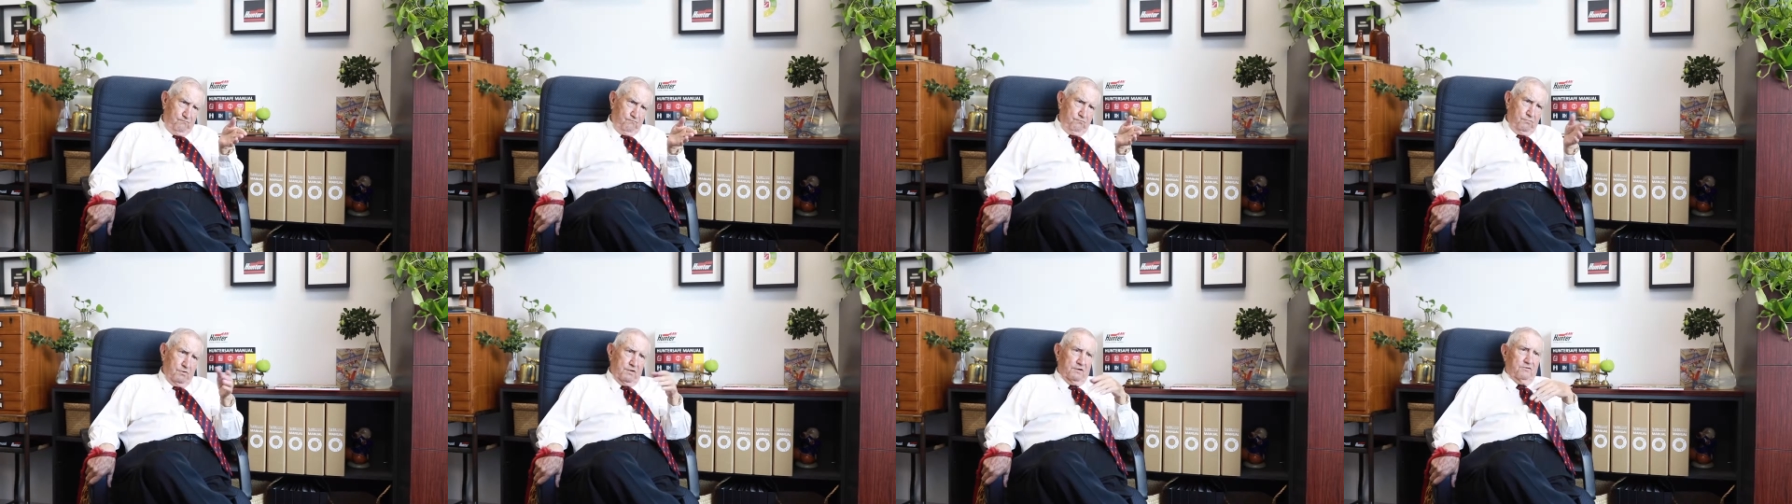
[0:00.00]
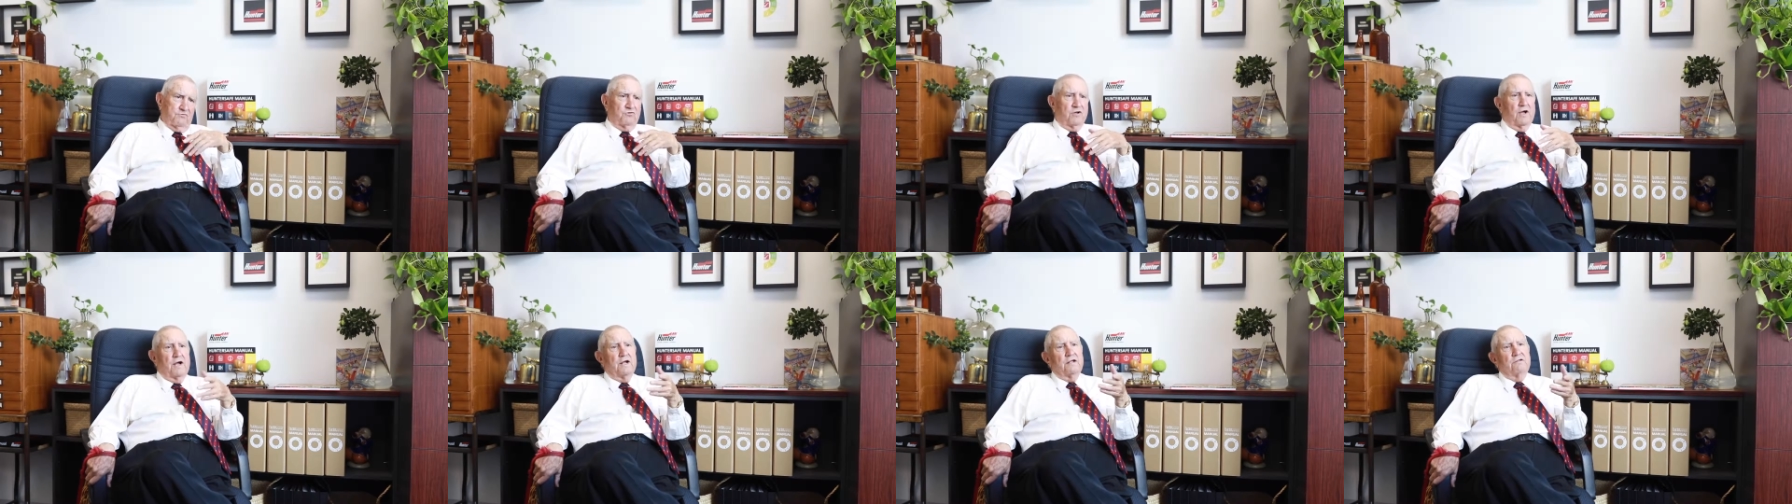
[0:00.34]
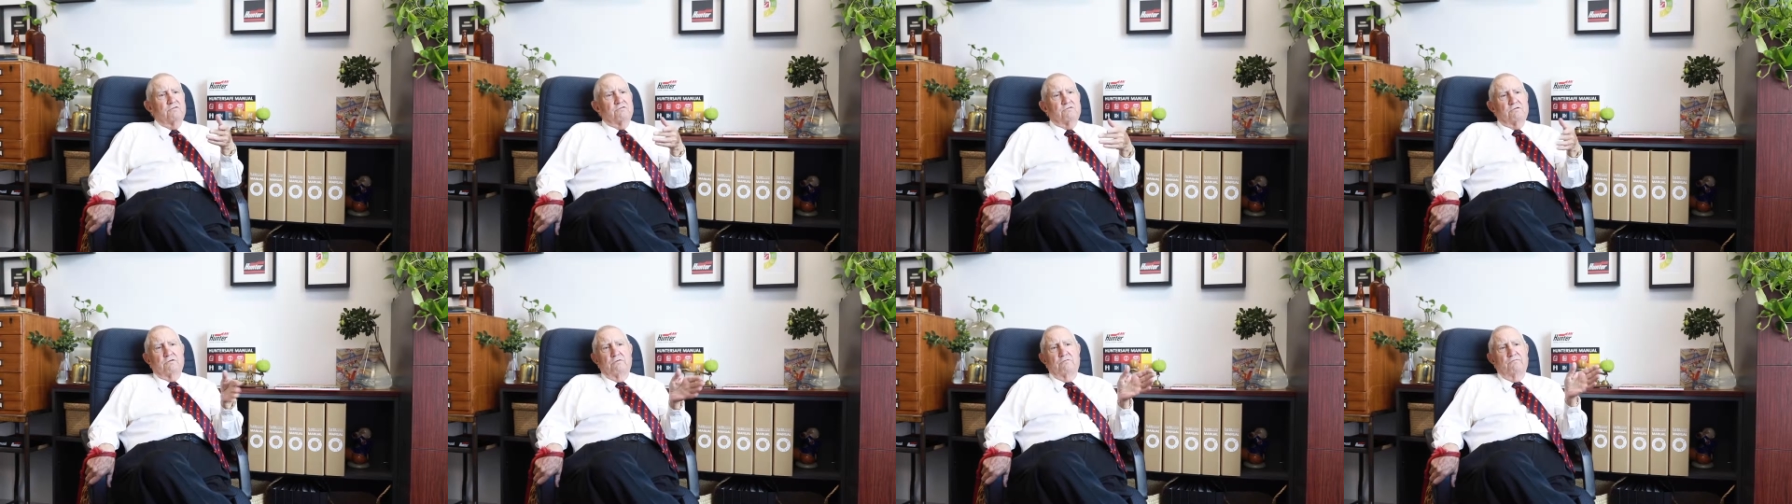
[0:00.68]

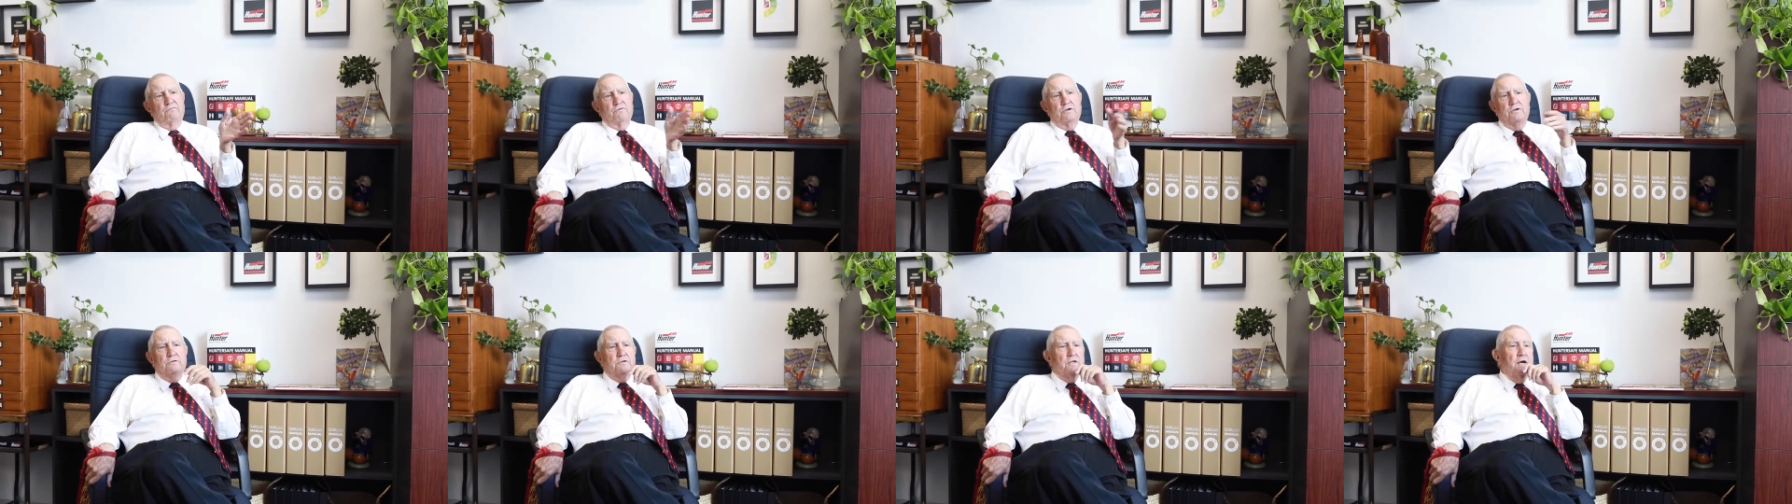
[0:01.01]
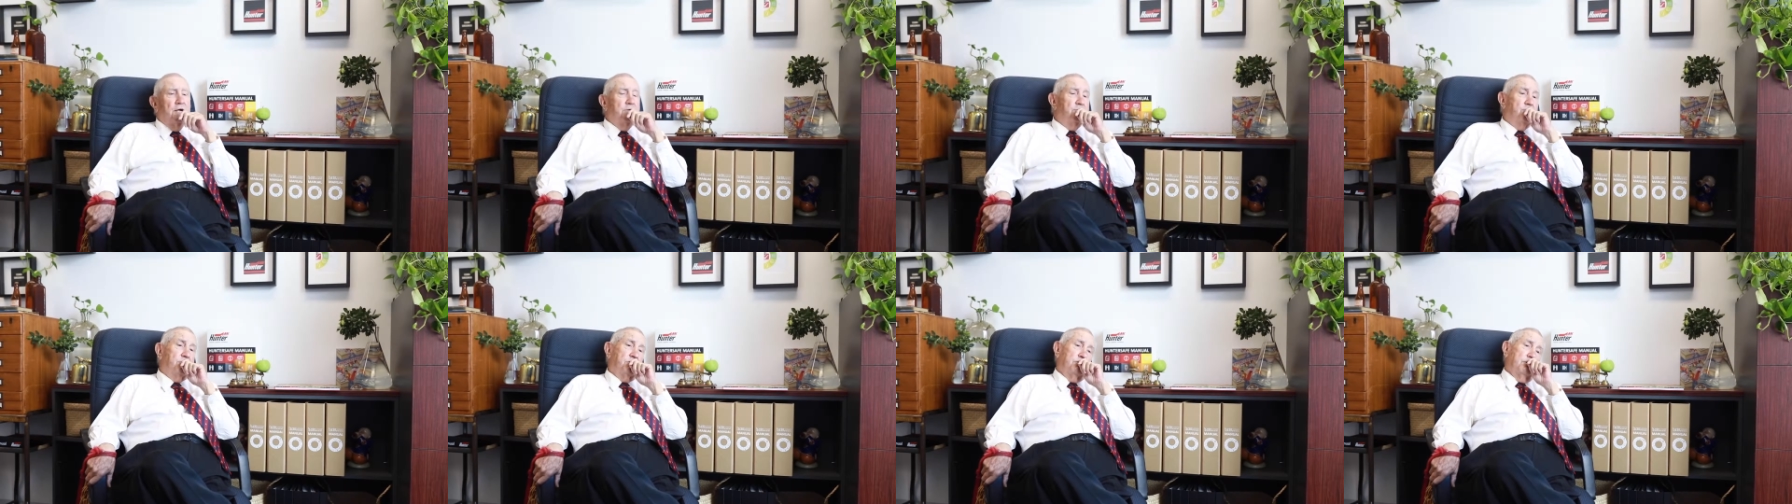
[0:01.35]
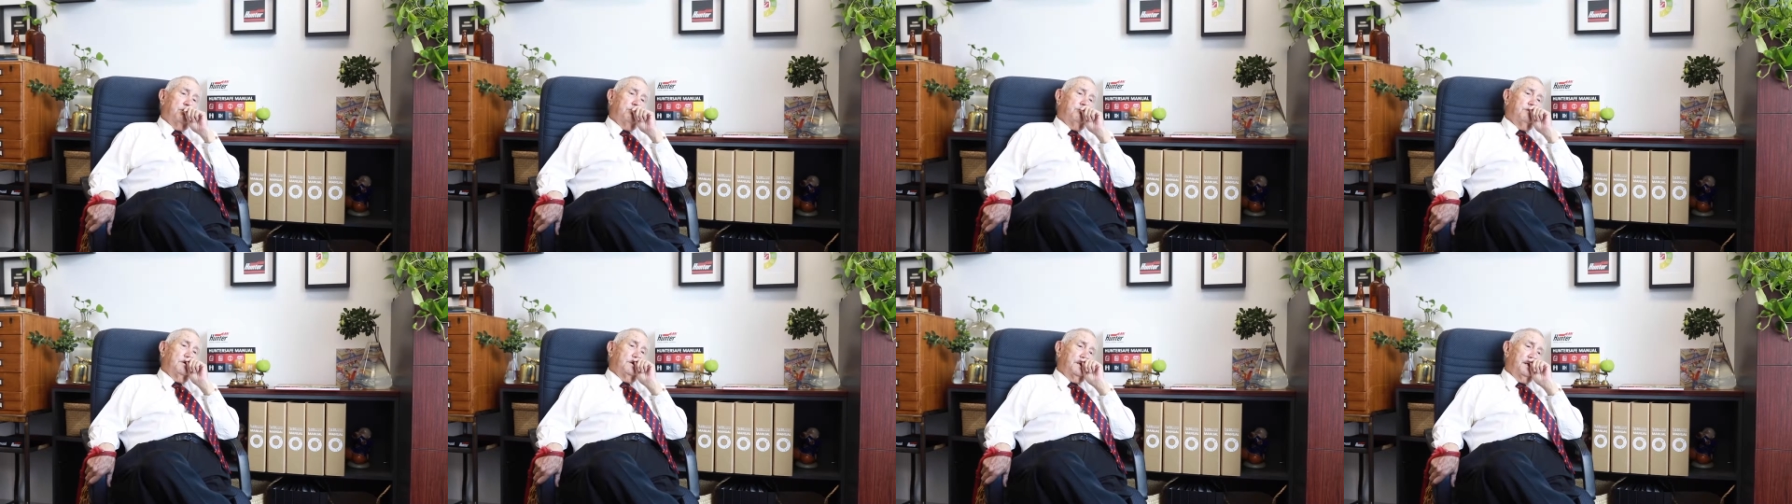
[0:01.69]
exchanged a few notes
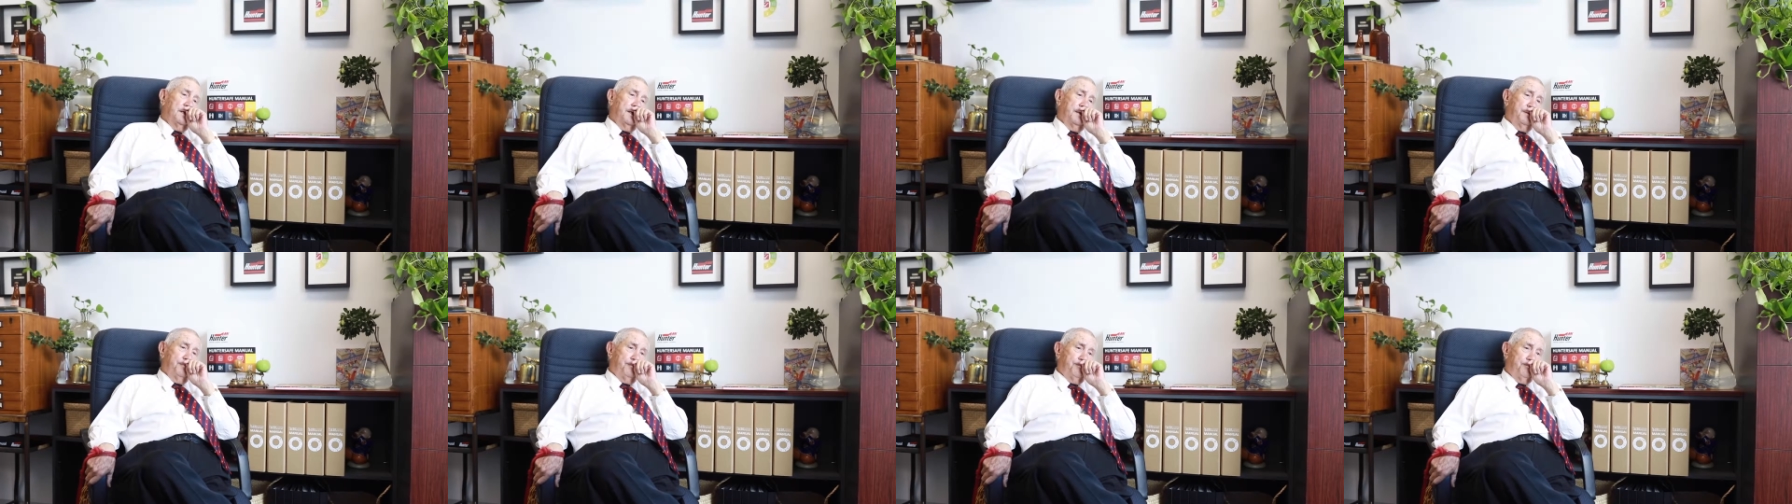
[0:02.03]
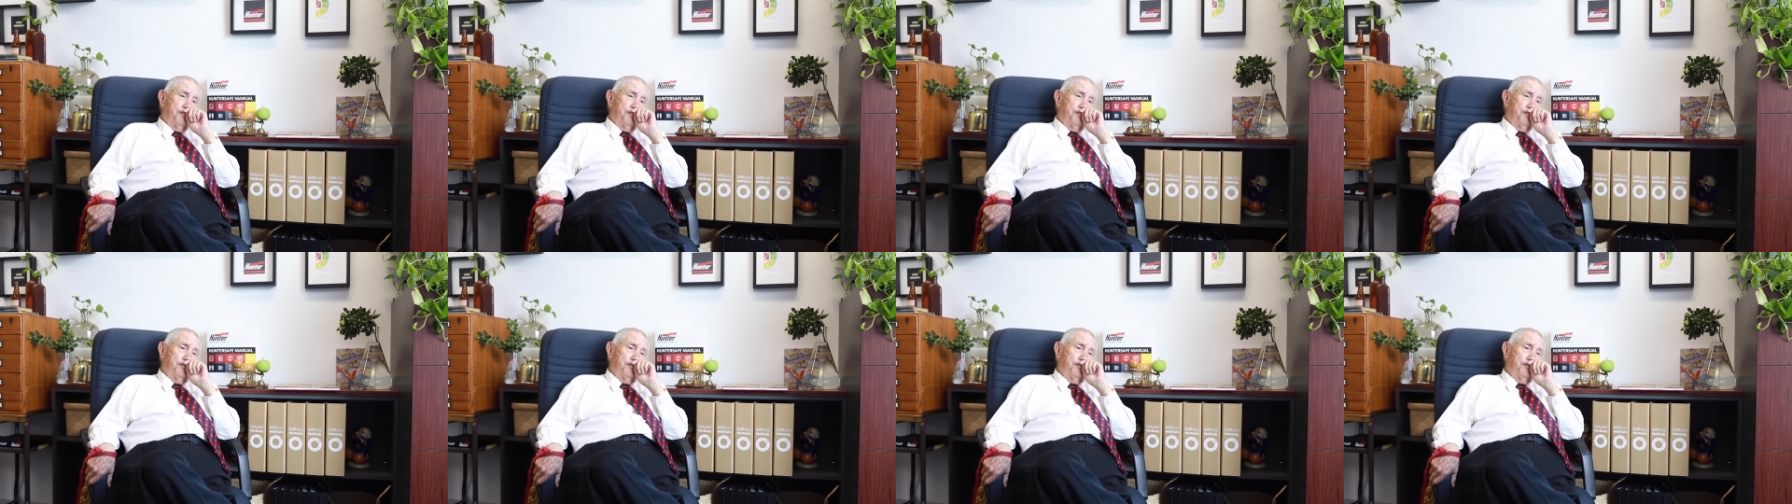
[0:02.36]
over there.